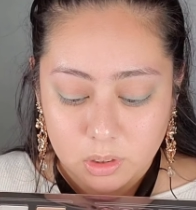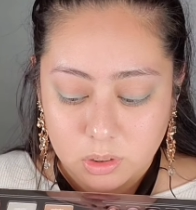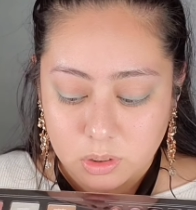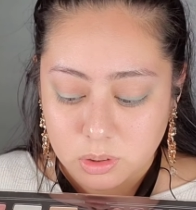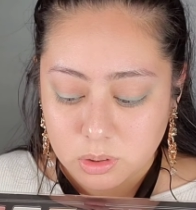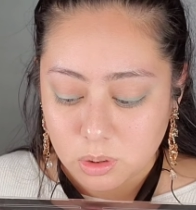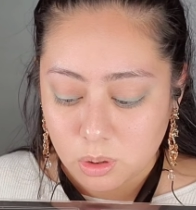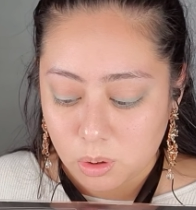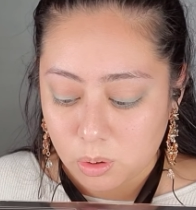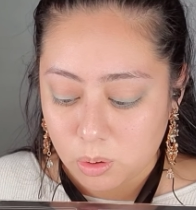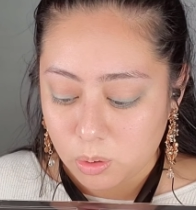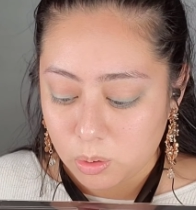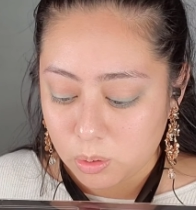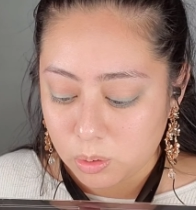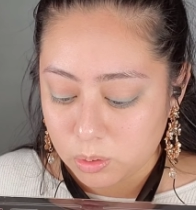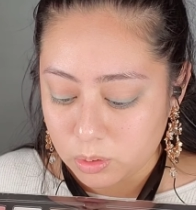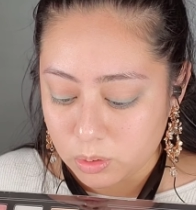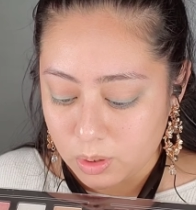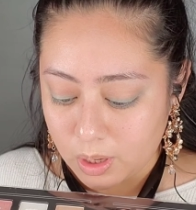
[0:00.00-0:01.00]

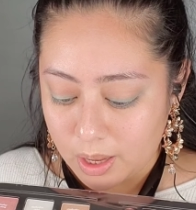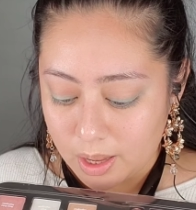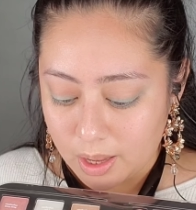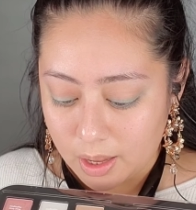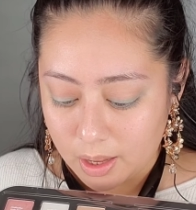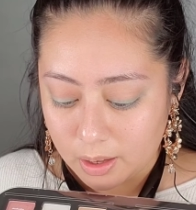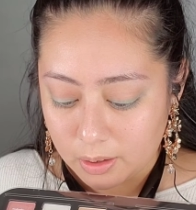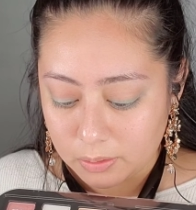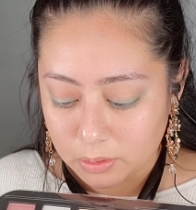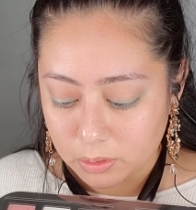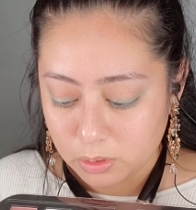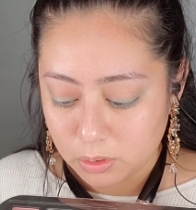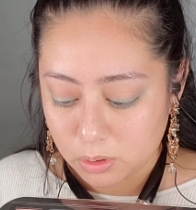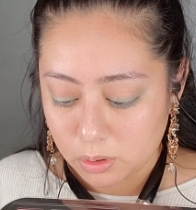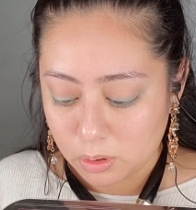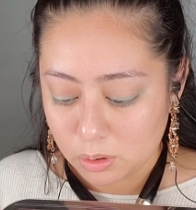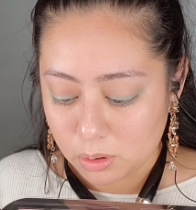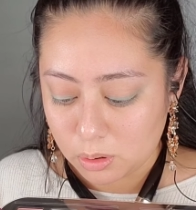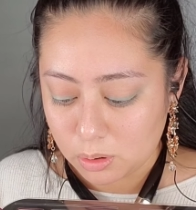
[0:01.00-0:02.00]
So you have
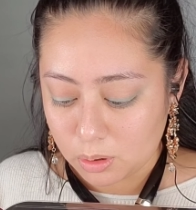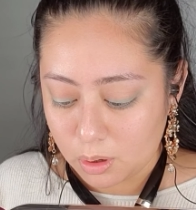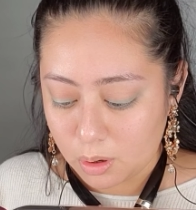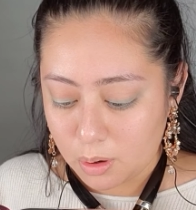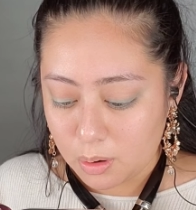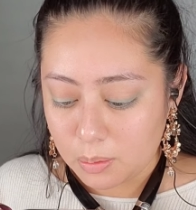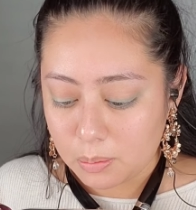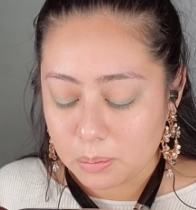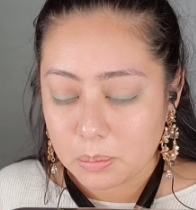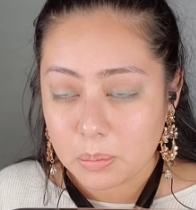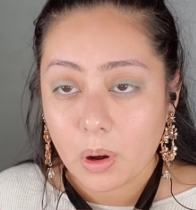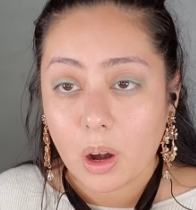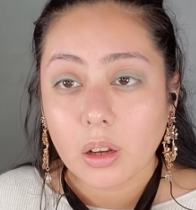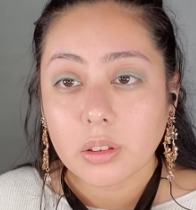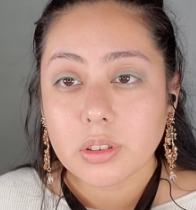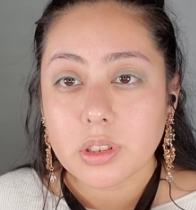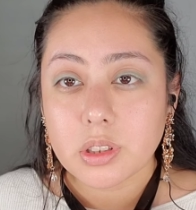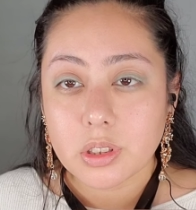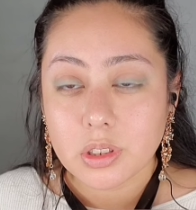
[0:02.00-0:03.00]
your
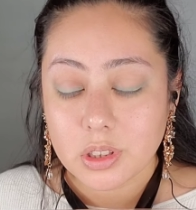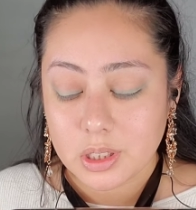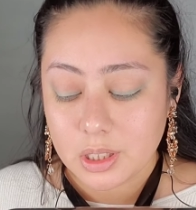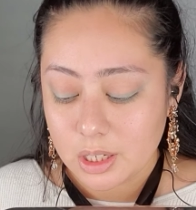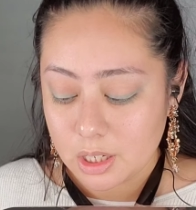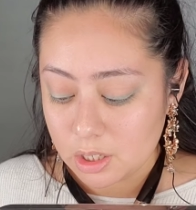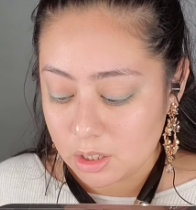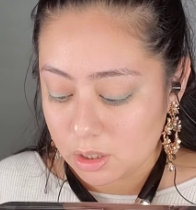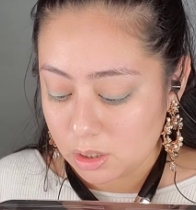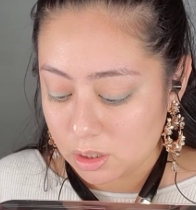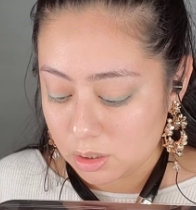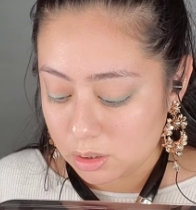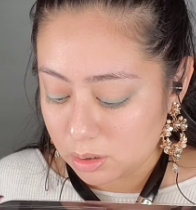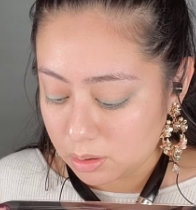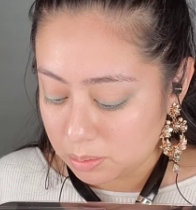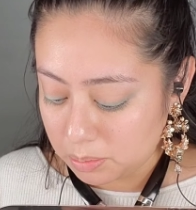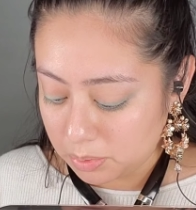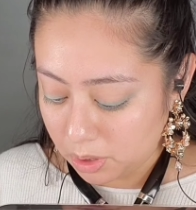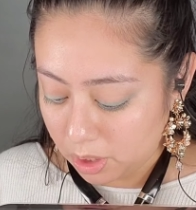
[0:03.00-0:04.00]
bronzers here,
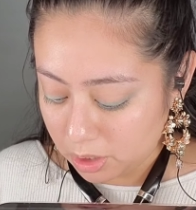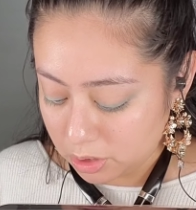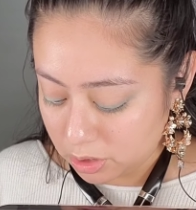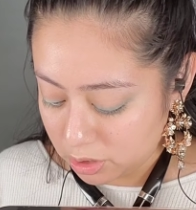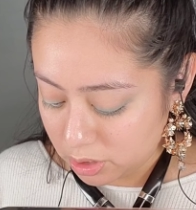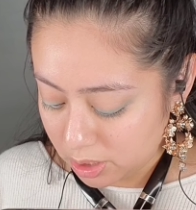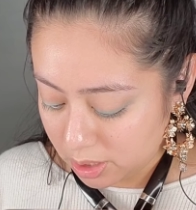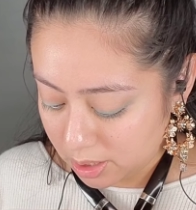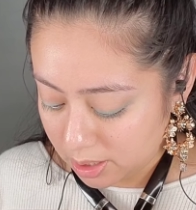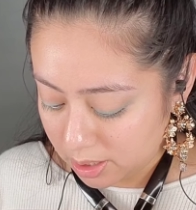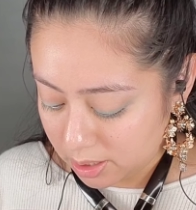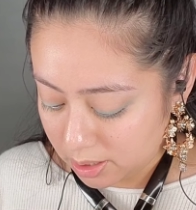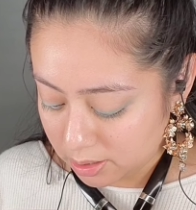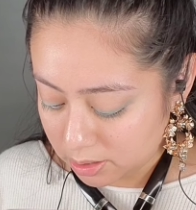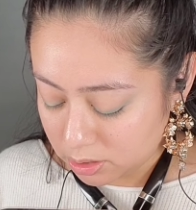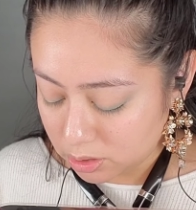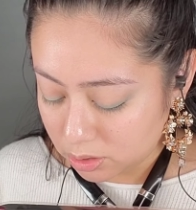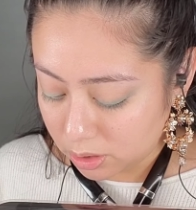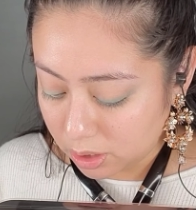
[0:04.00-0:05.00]
your
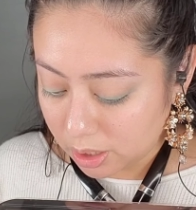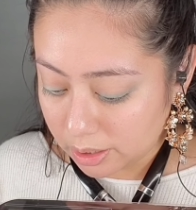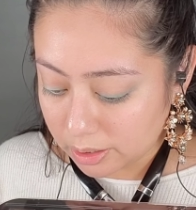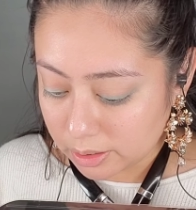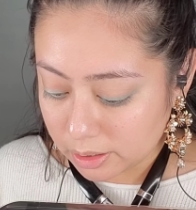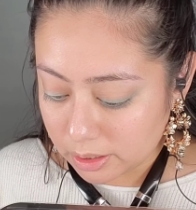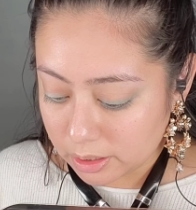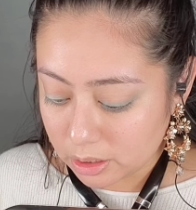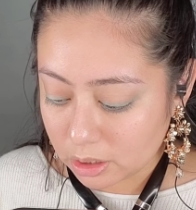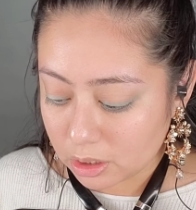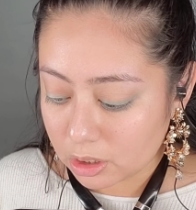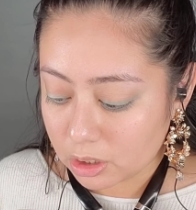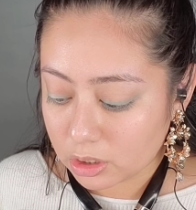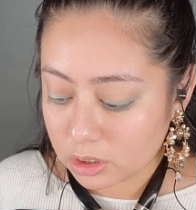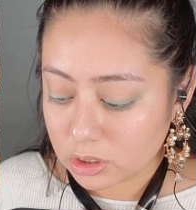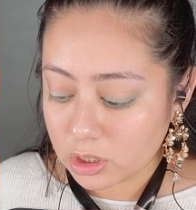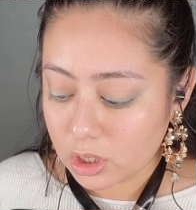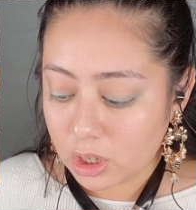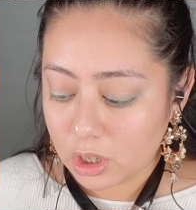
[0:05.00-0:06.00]
blushes, your
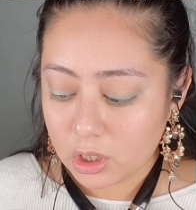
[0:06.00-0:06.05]
highlighters,